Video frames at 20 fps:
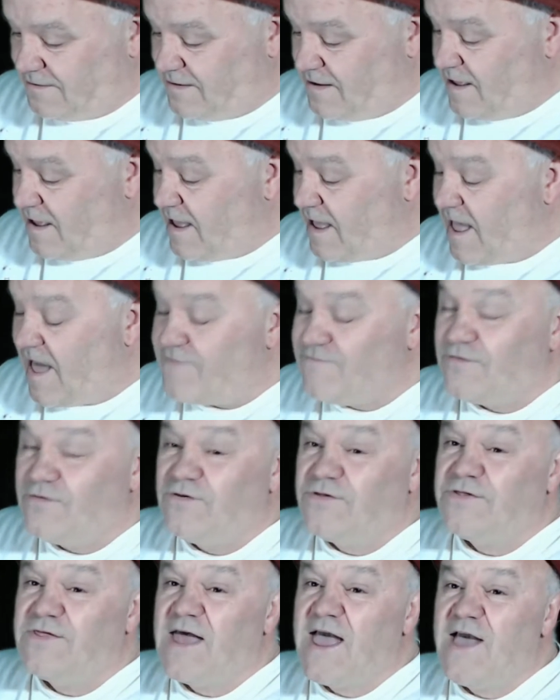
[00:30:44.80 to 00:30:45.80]

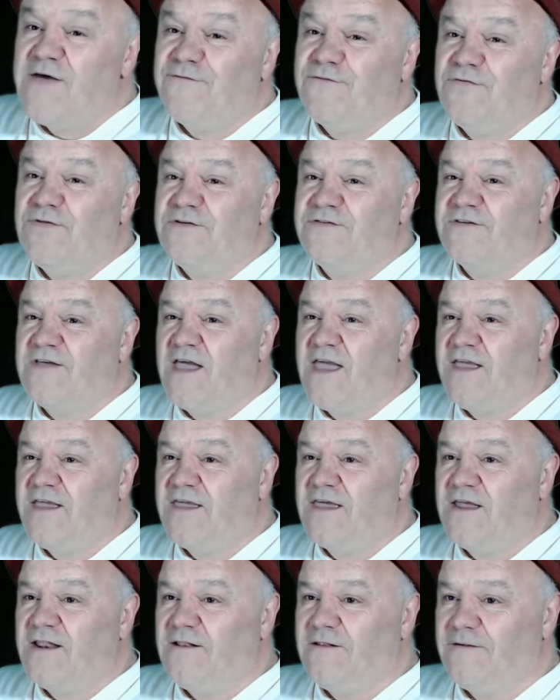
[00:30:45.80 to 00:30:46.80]
Heaven's there for the taking.